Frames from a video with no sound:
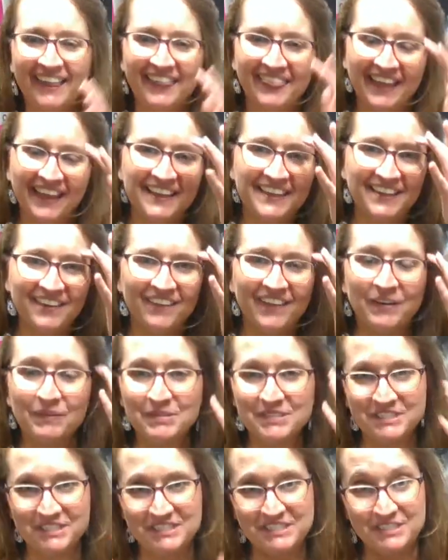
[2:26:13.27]
thank you. It
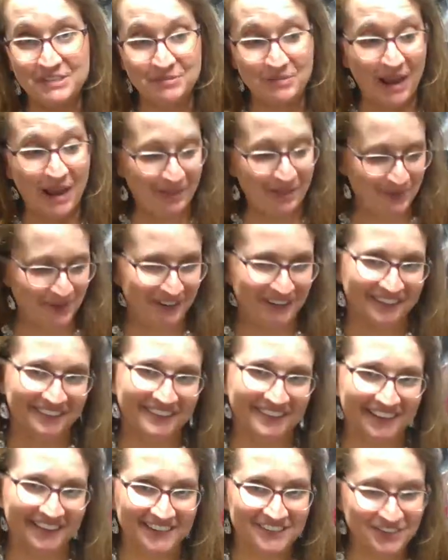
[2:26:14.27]
was just a wrapper
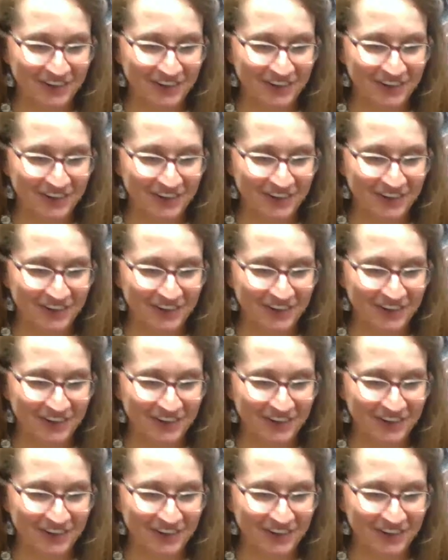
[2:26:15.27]
that I